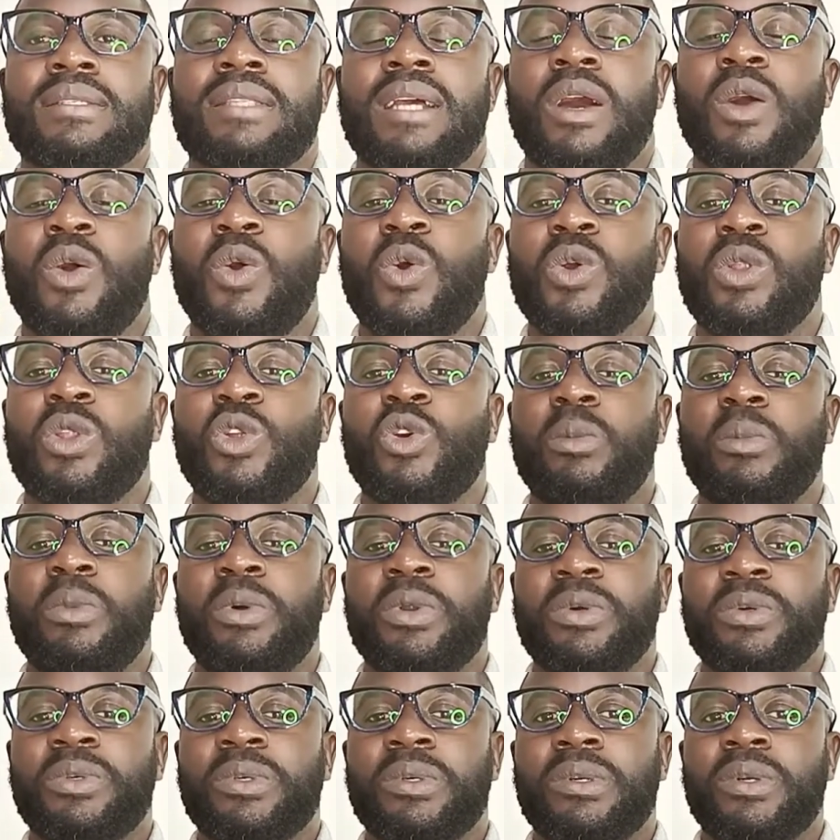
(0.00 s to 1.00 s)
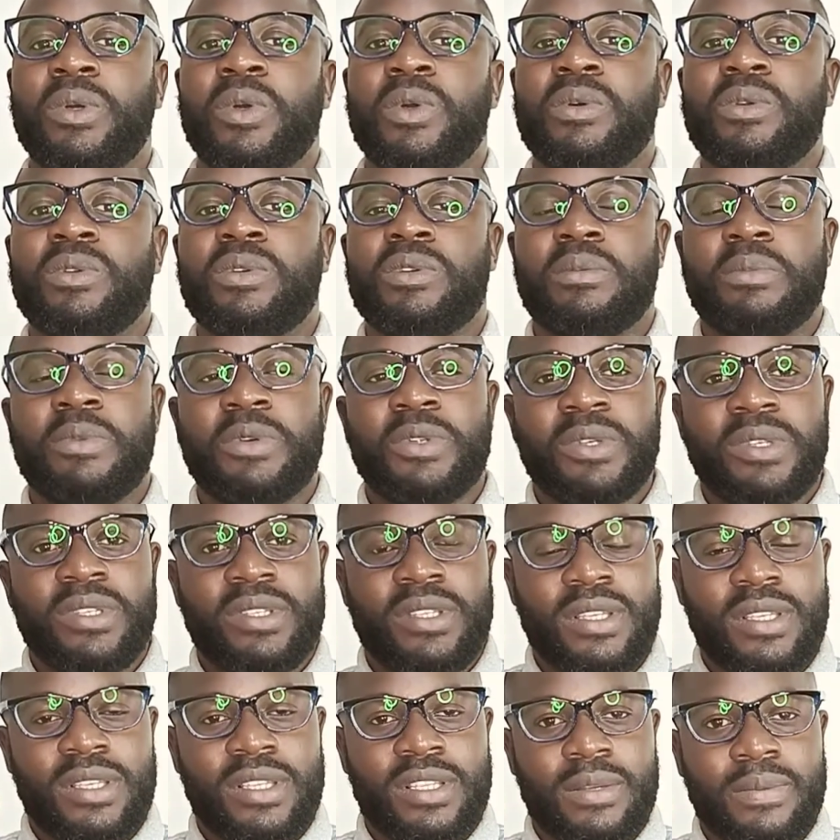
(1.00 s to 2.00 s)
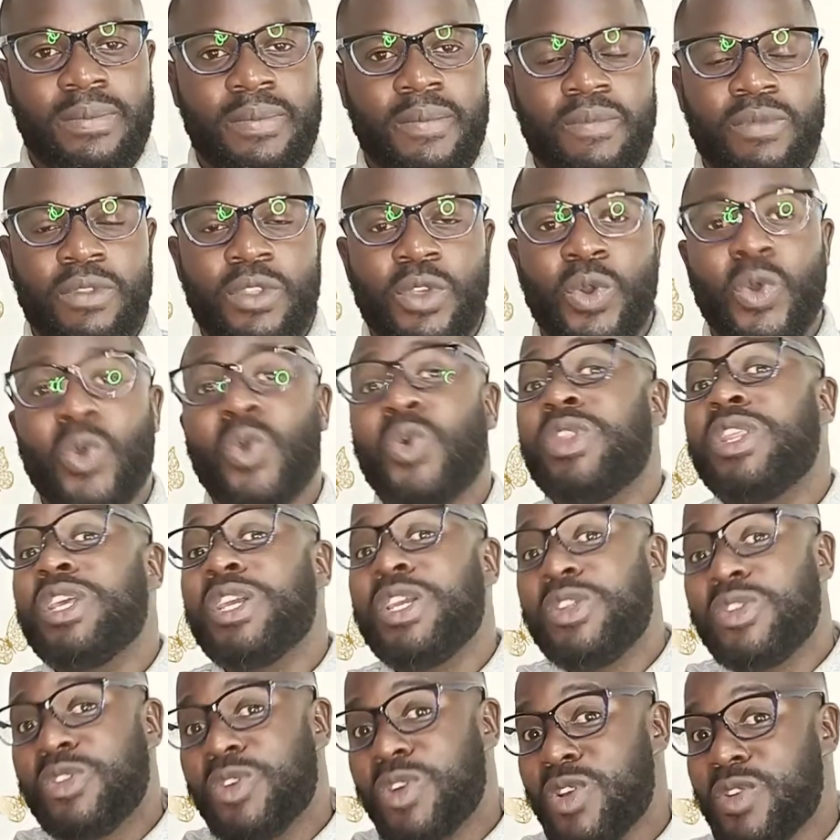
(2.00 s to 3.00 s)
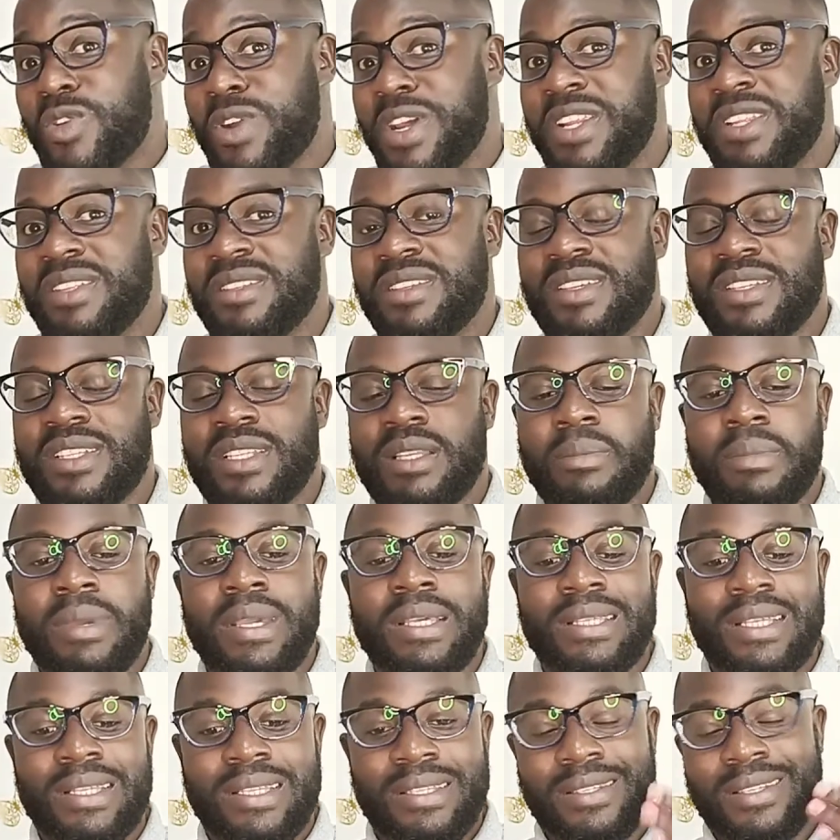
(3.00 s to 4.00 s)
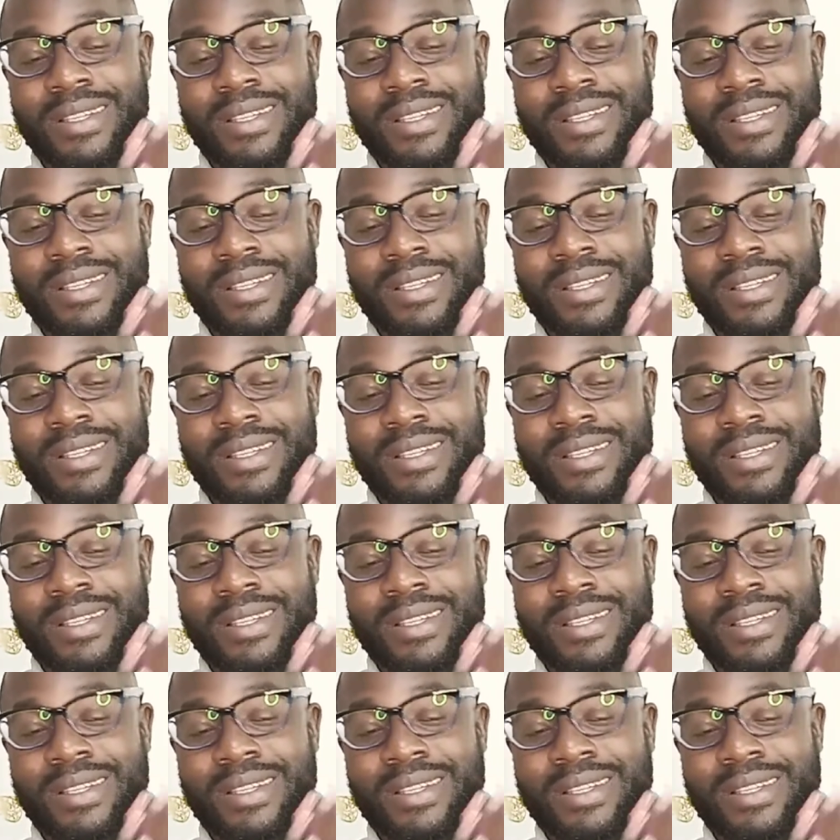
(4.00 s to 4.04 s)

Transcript: the whole hormonal code, hormonal system, or the endocrine system is a